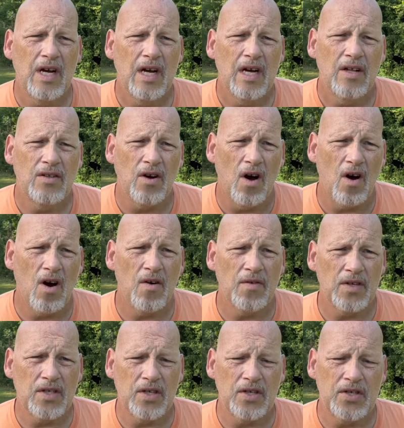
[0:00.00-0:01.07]
to
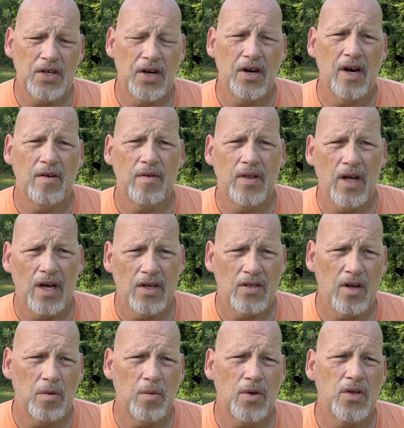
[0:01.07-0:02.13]
harvest this year and everything. So
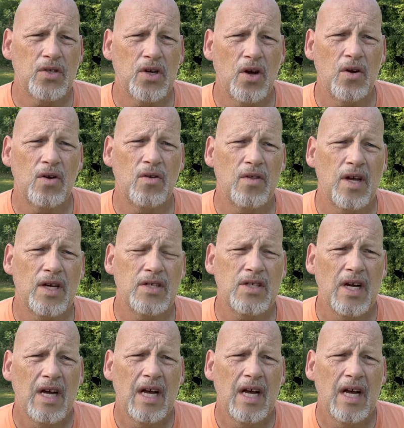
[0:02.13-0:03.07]
I'm going to show you this,